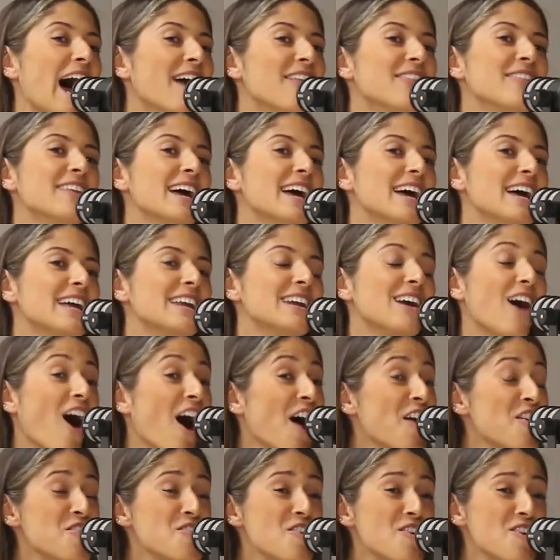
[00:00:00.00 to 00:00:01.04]
And then, I don't know,
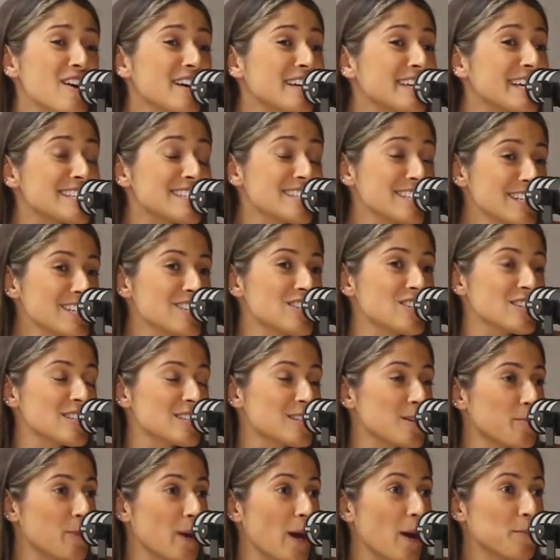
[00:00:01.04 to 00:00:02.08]
I guess it is just
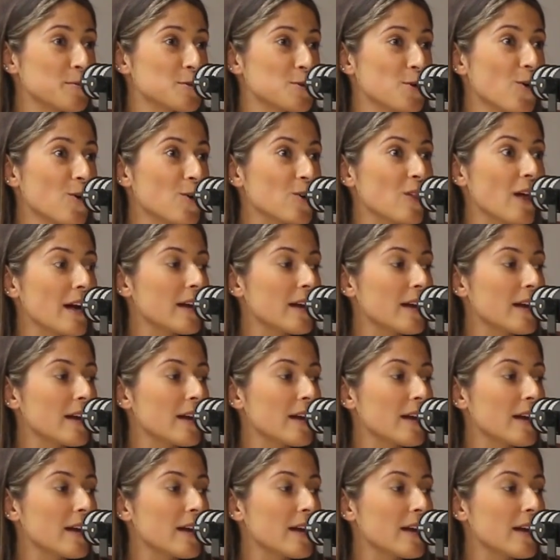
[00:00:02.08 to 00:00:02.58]
a pep talk.